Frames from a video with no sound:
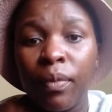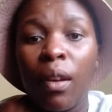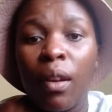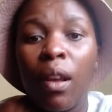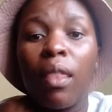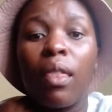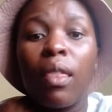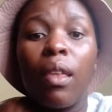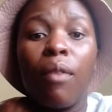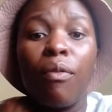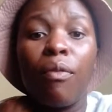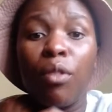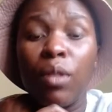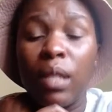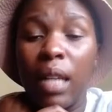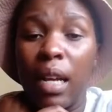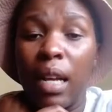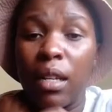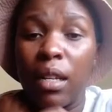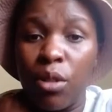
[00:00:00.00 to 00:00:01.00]
the views
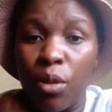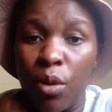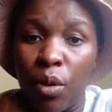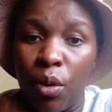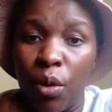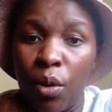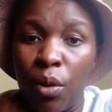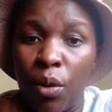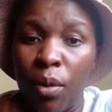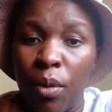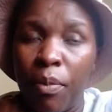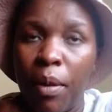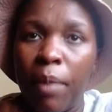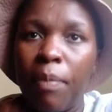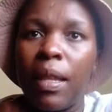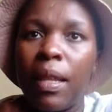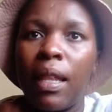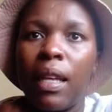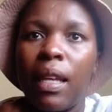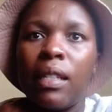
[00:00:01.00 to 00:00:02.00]
are so low. Maybe
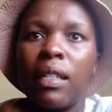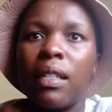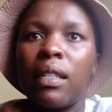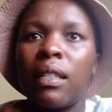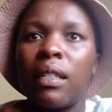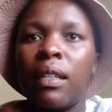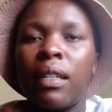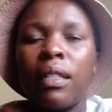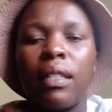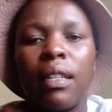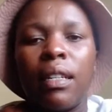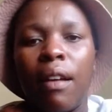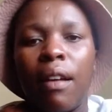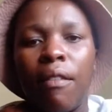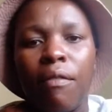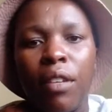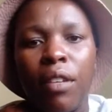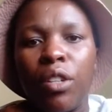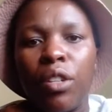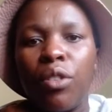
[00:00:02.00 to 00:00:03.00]
they just created a
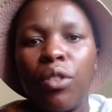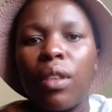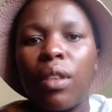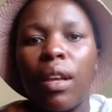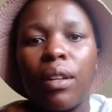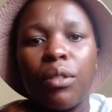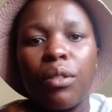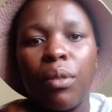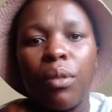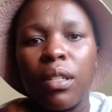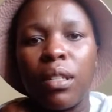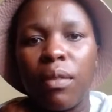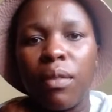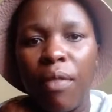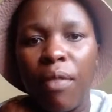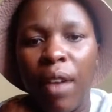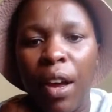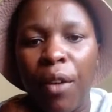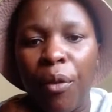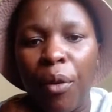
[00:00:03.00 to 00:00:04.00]
video that went
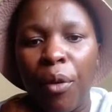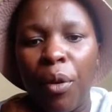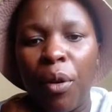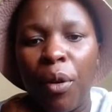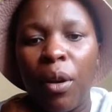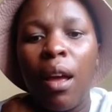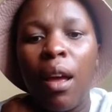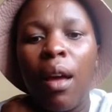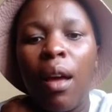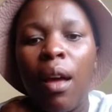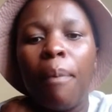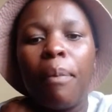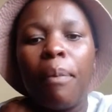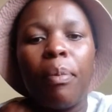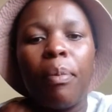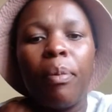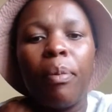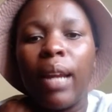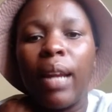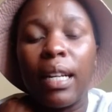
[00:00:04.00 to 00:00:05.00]
viral,
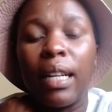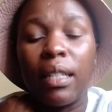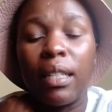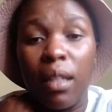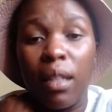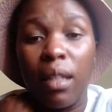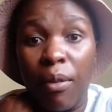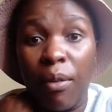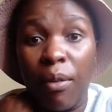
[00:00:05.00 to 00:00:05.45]
people liked the